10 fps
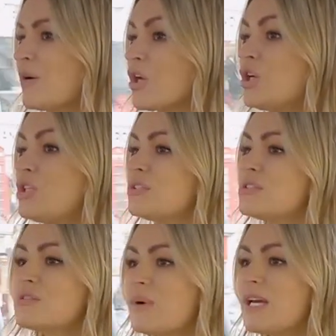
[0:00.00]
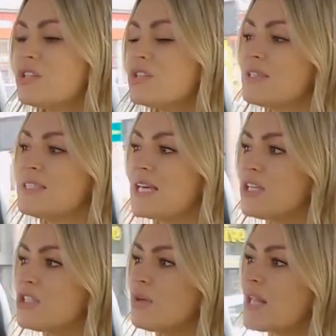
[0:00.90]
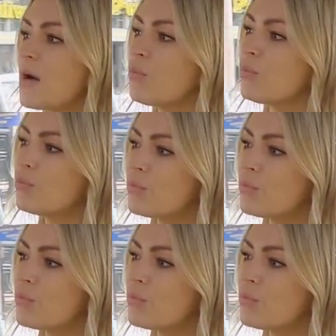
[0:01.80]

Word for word: so I couldn't switch. So I stayed doing that